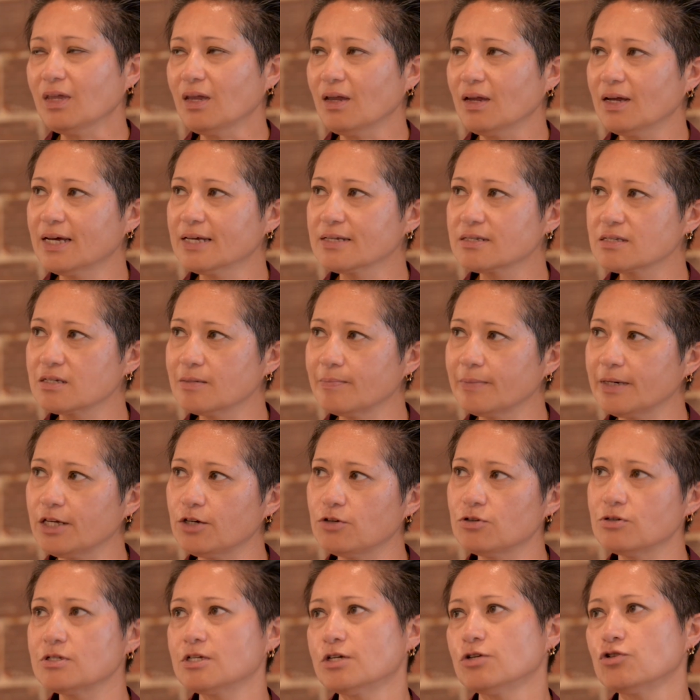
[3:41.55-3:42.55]
as somebody
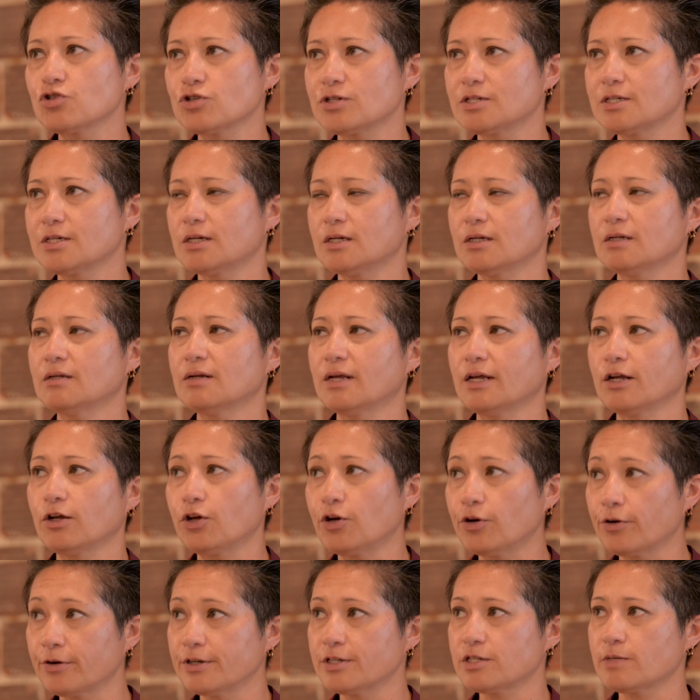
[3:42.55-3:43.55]
who's interested and
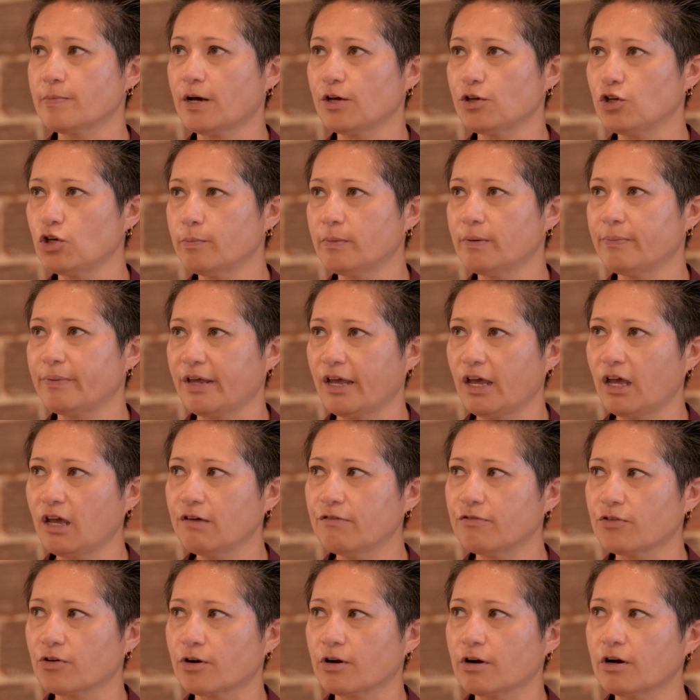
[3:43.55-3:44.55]
curious about human
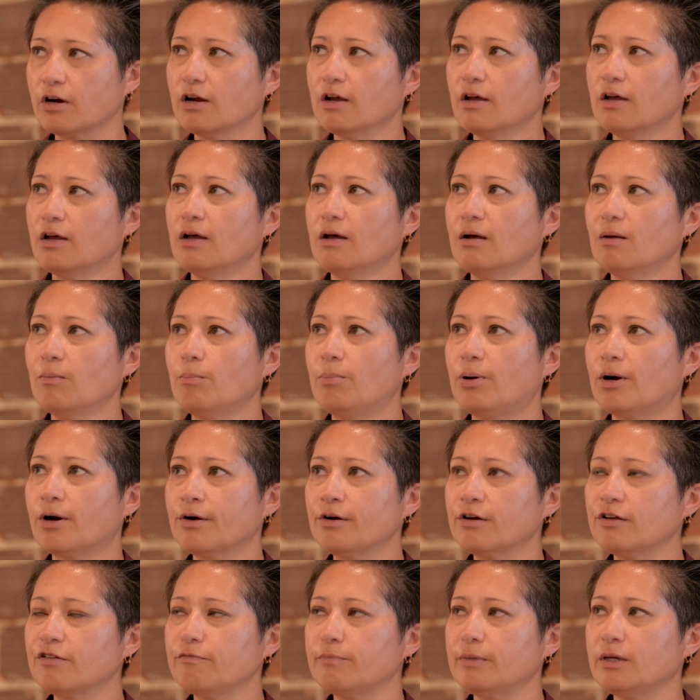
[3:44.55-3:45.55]
behavior, part
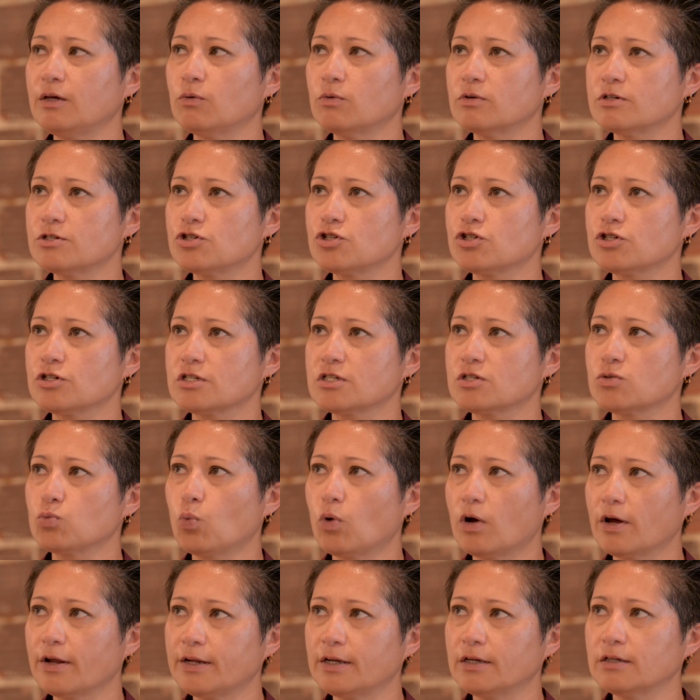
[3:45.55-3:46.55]
of me was just
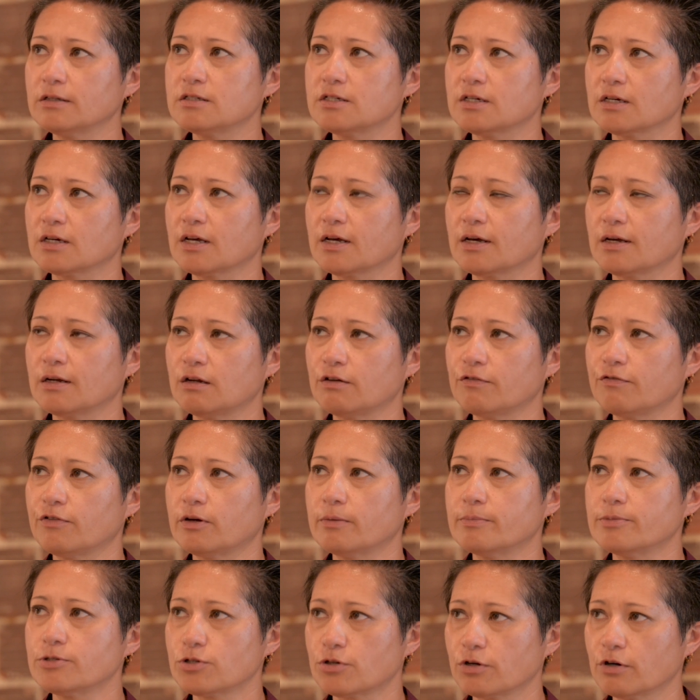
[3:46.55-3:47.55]
wanting to kind of
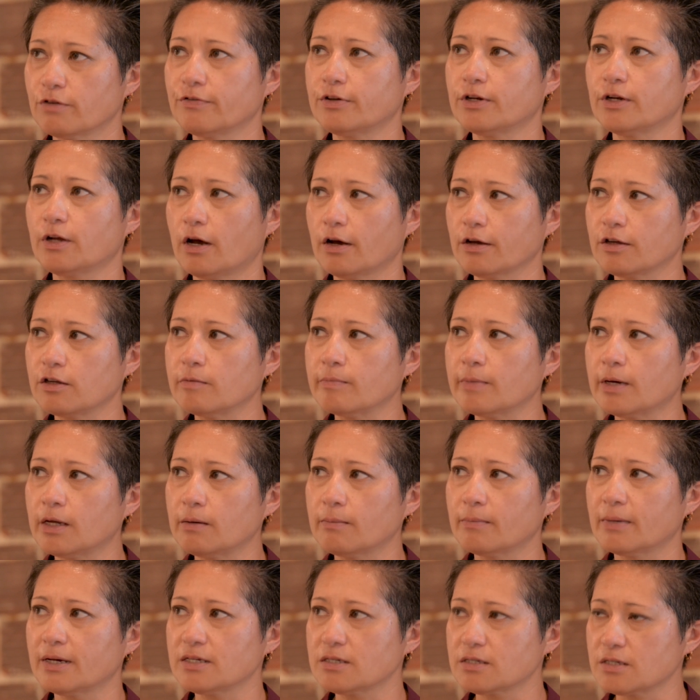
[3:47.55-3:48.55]
observe and document
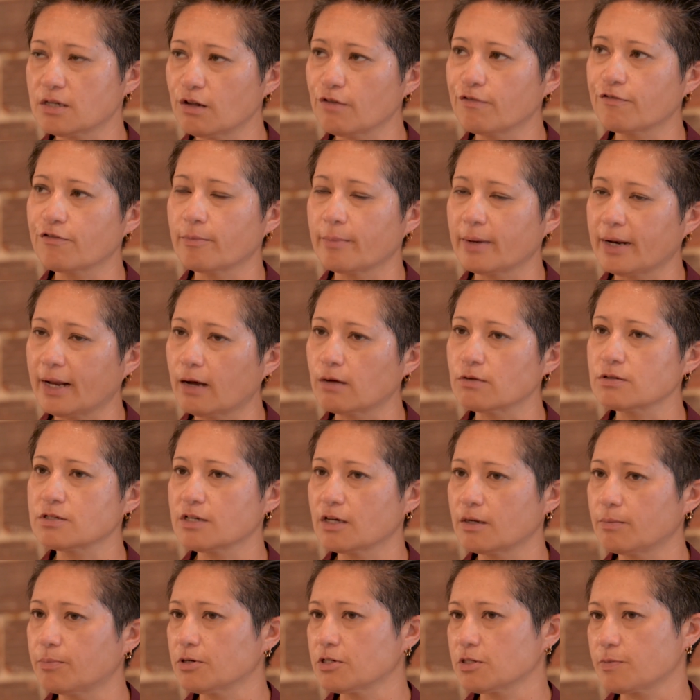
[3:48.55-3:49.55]
myself from an
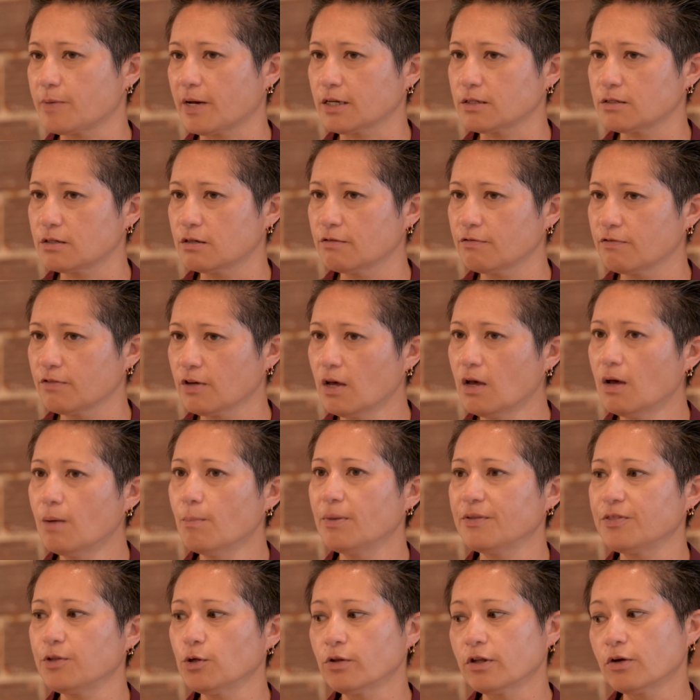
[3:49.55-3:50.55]
outside perspective,
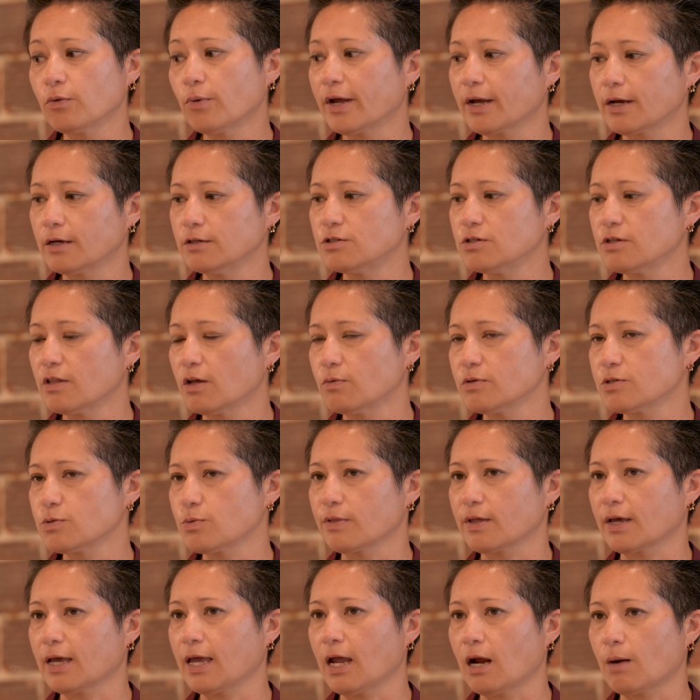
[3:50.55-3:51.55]
but the only way I could do that was with
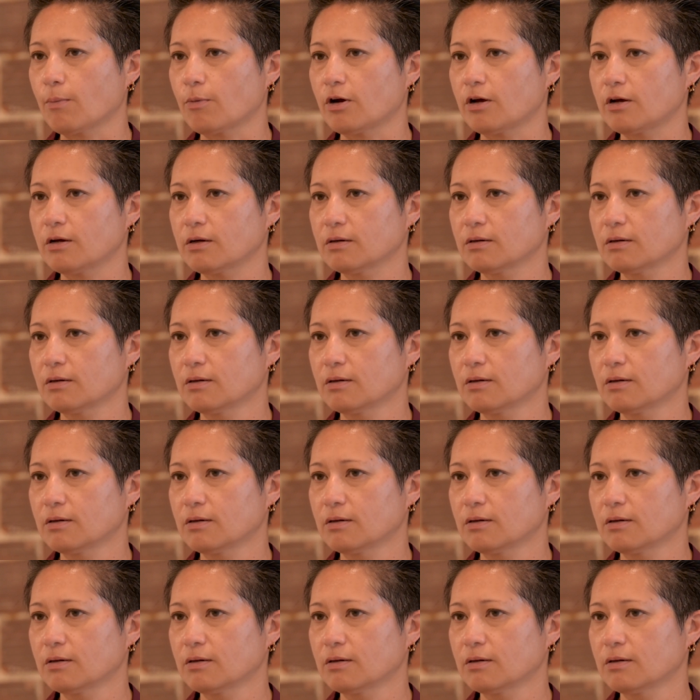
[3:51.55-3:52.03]
a camera.